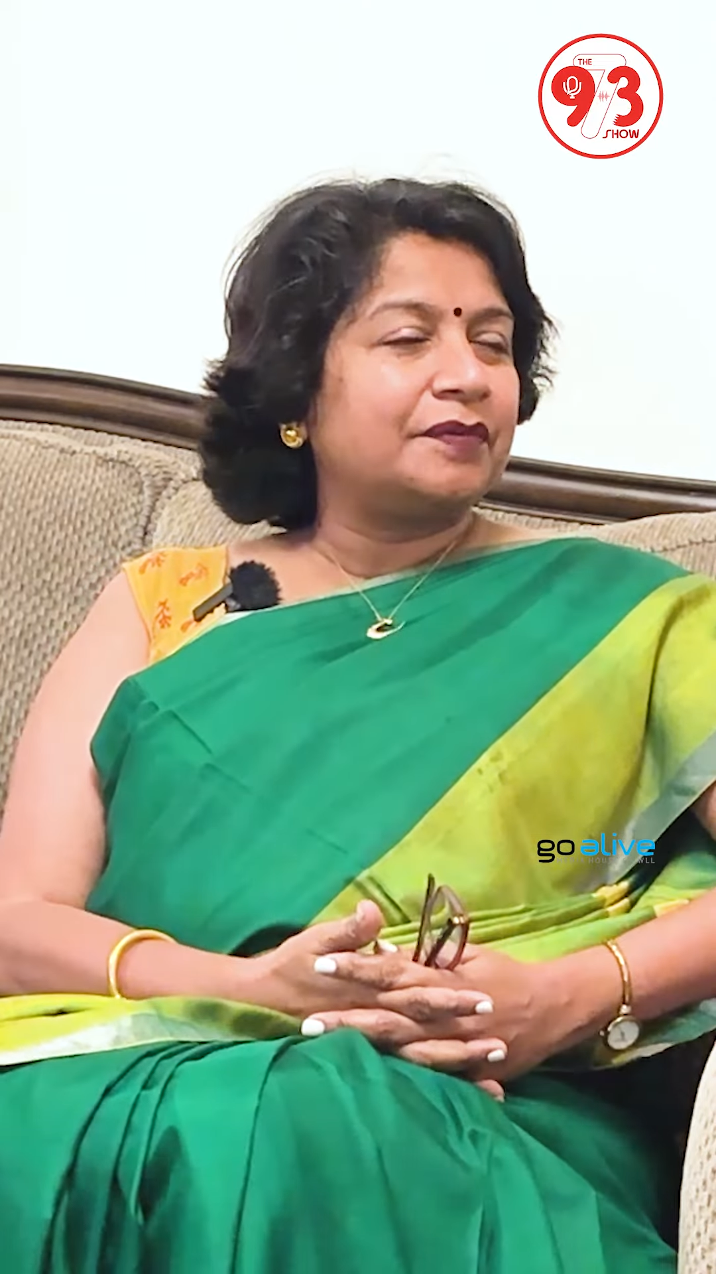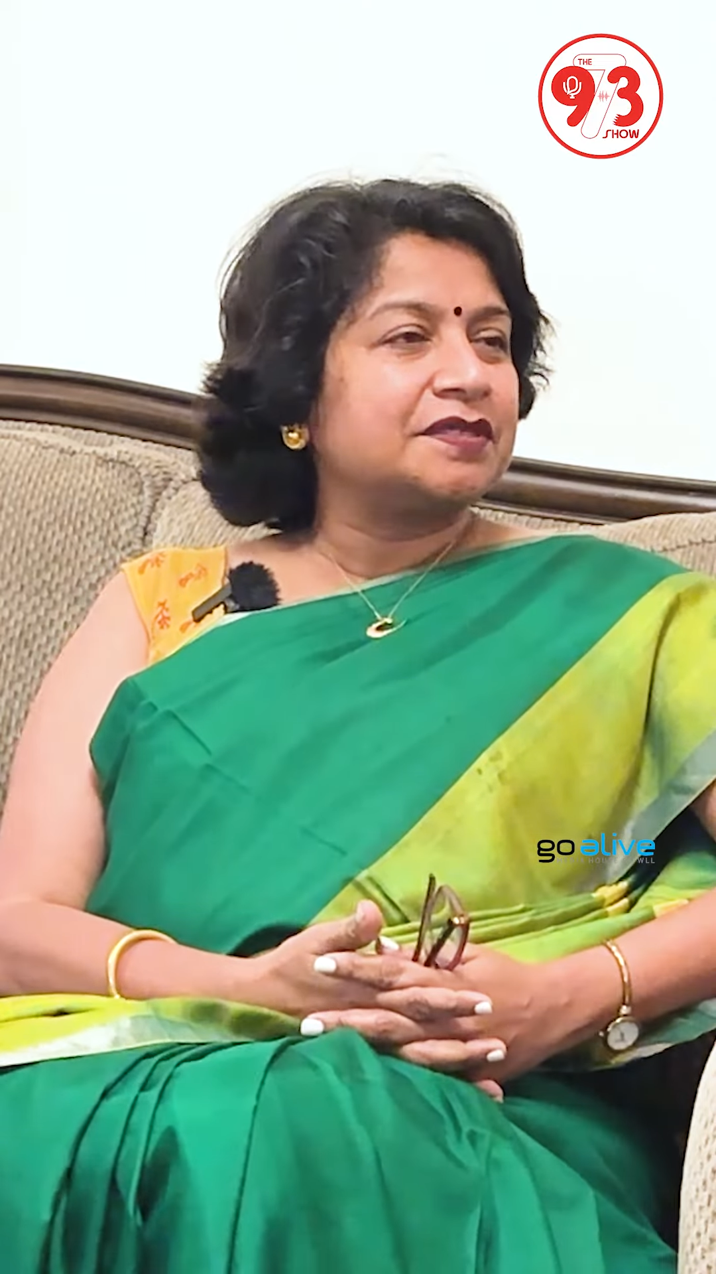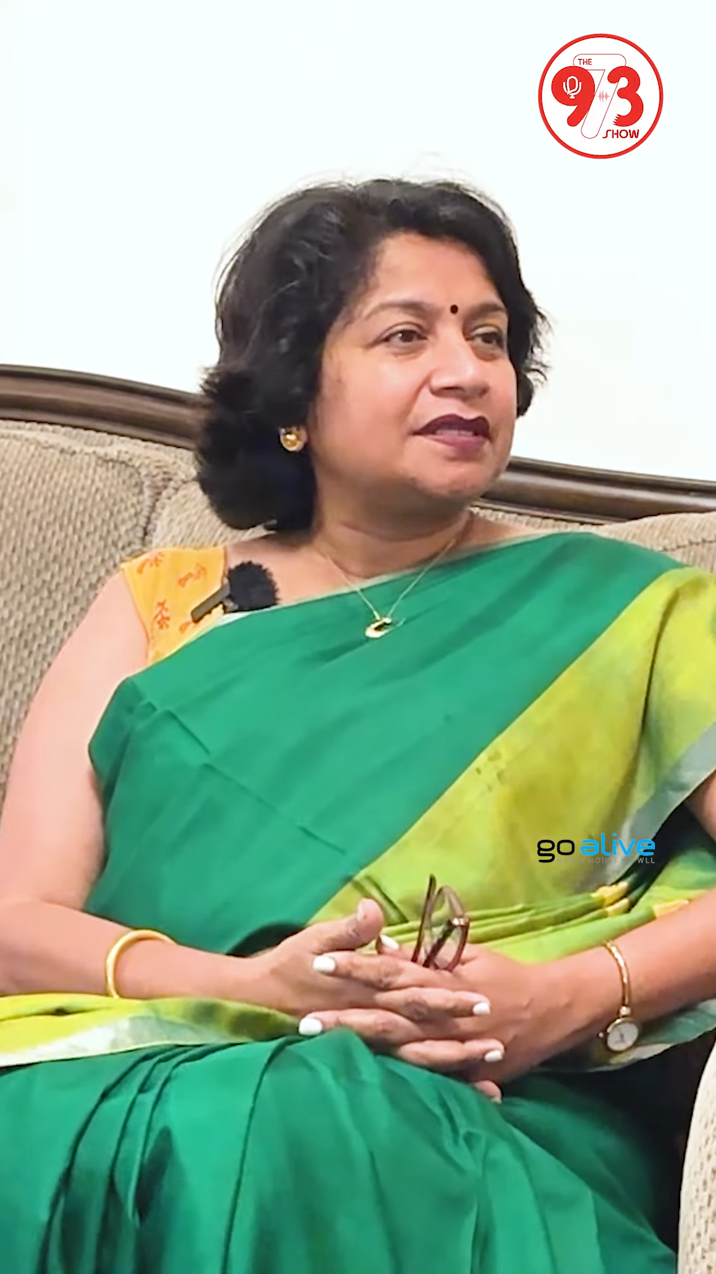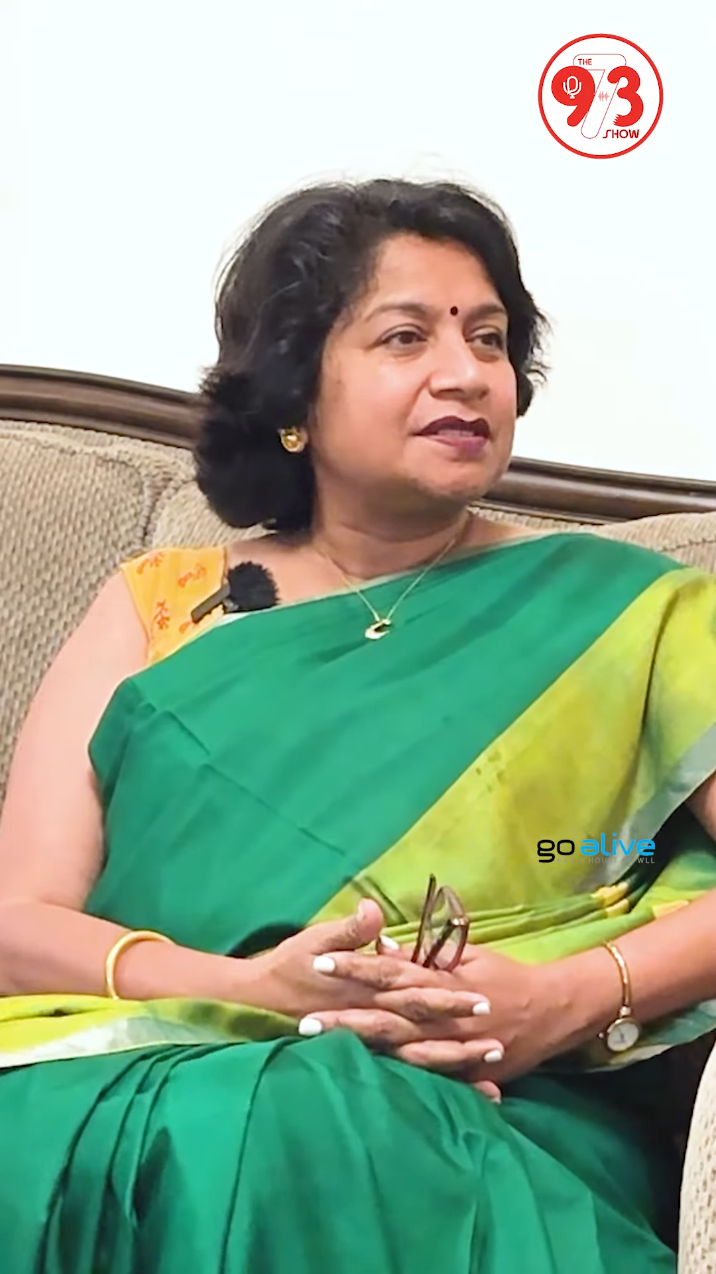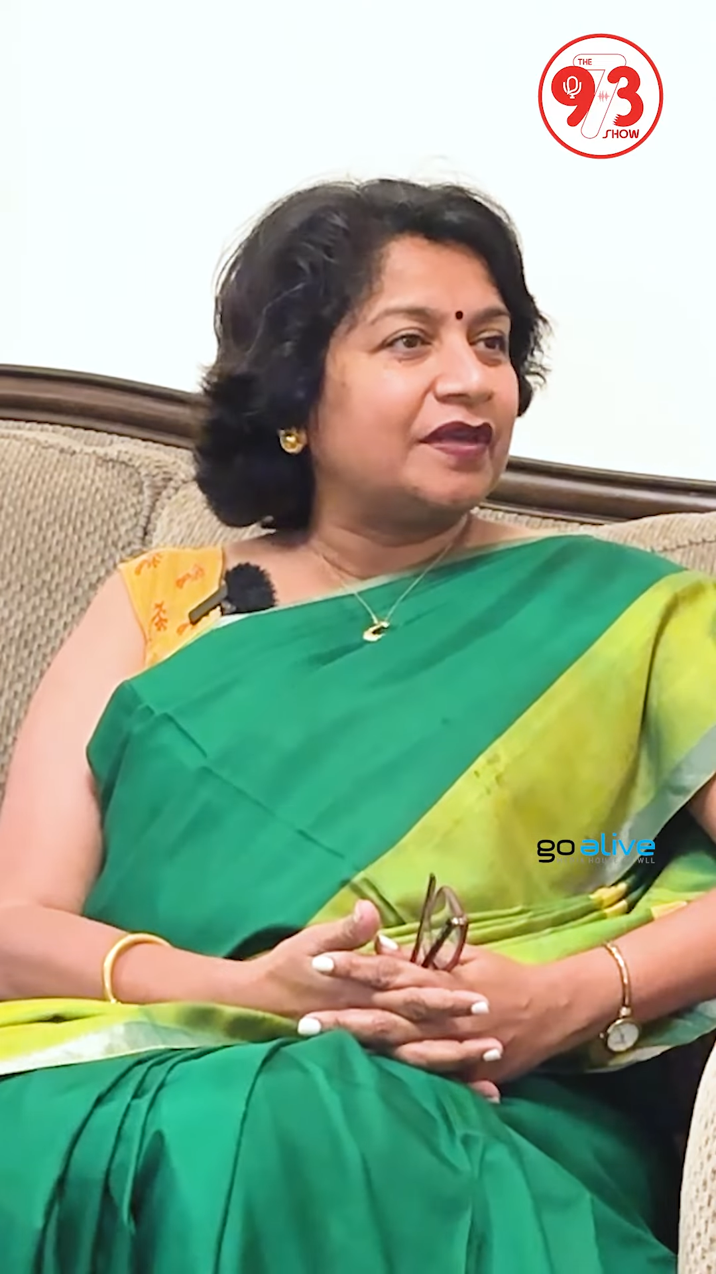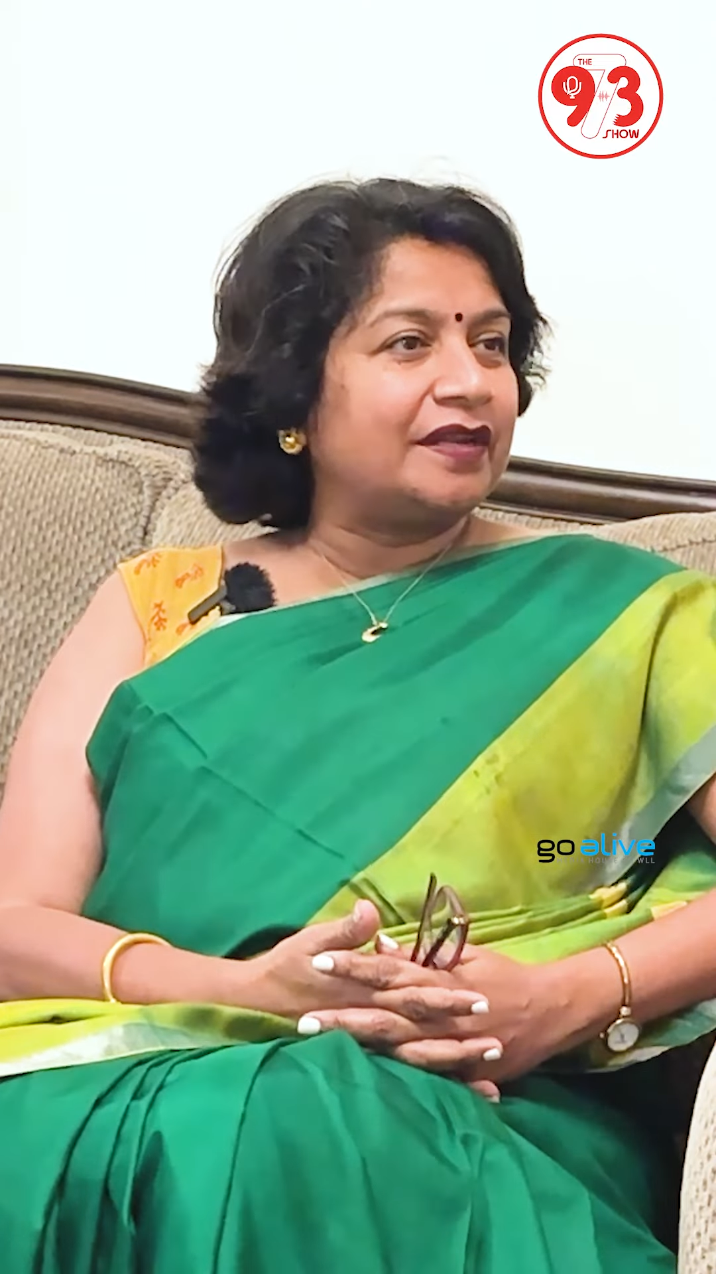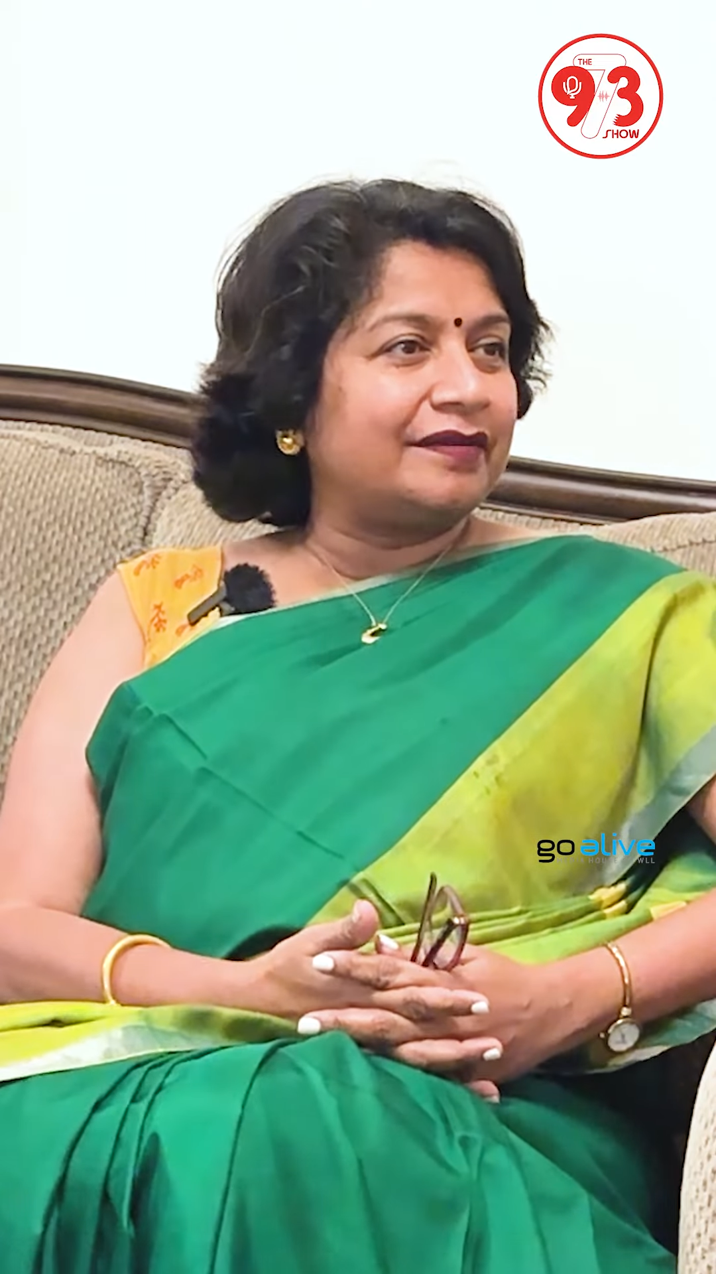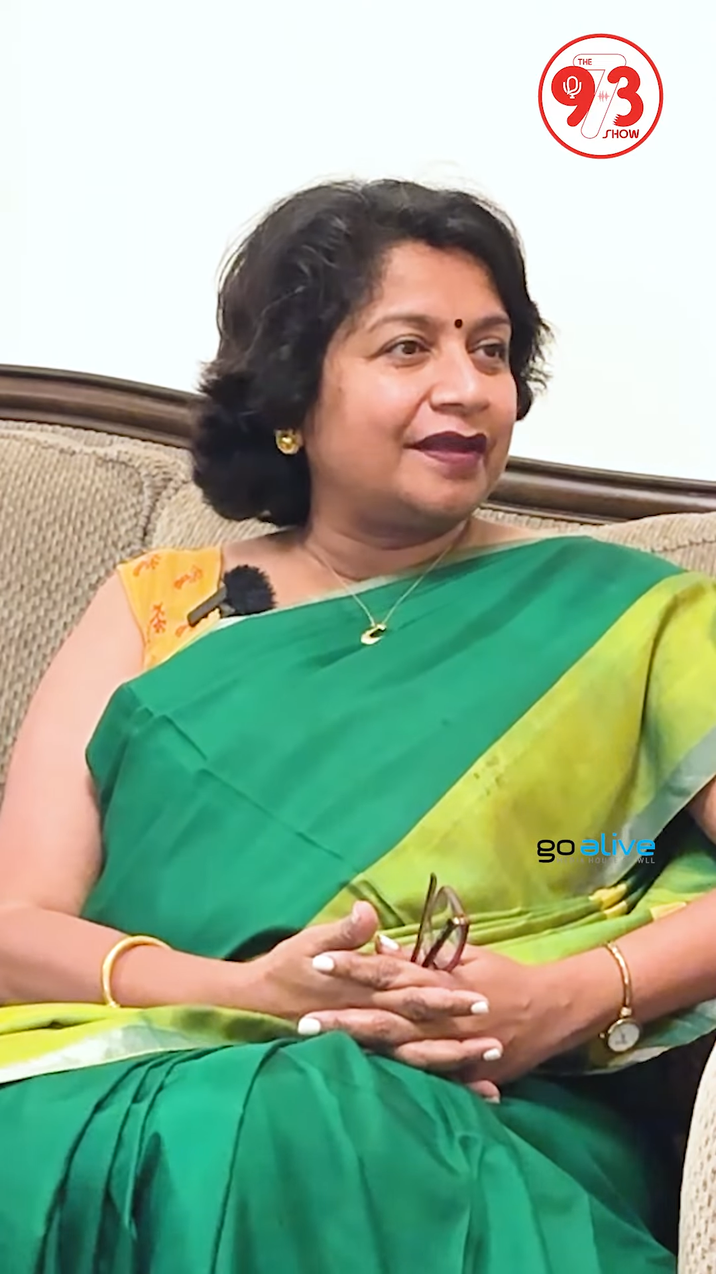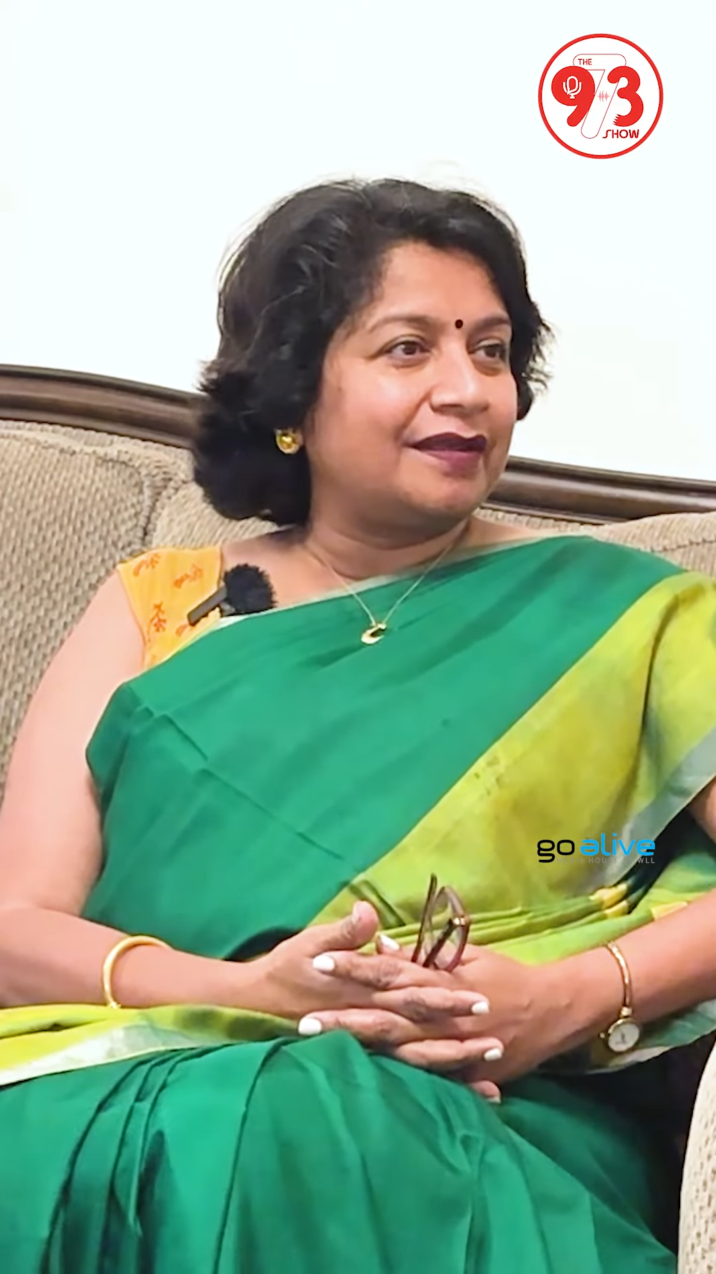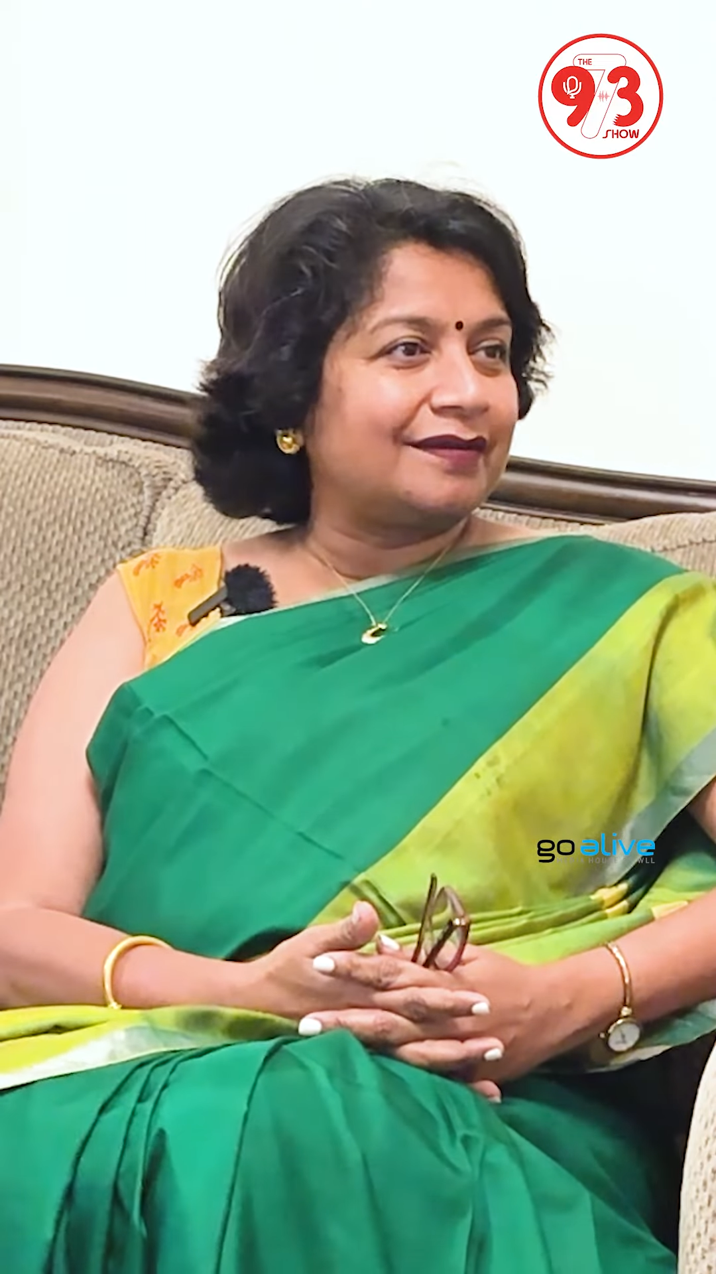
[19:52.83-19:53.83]
Because that's very
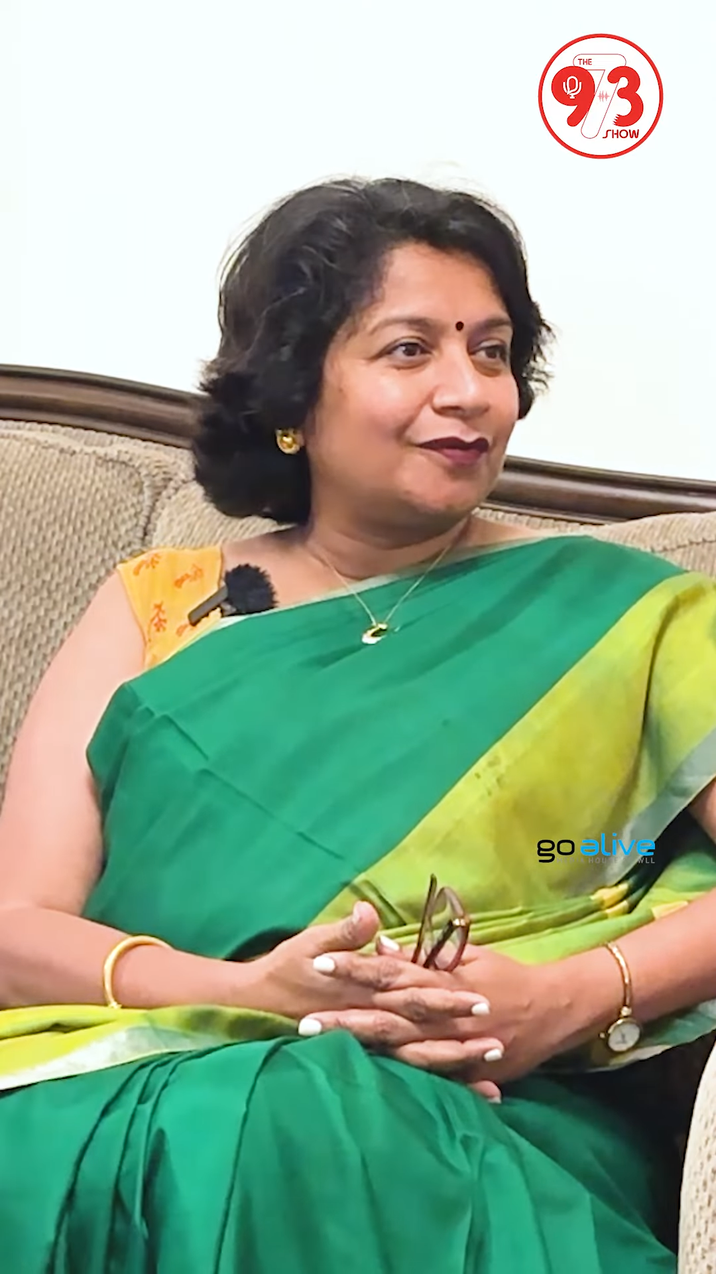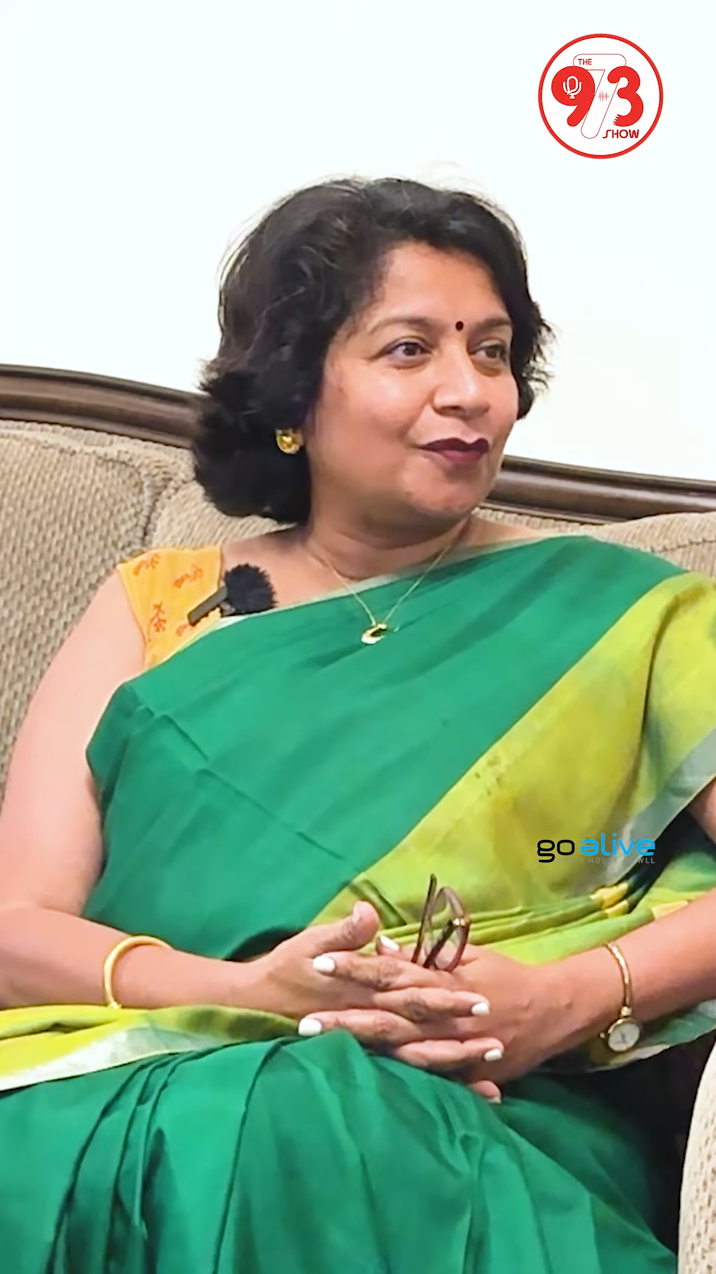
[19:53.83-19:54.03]
rare,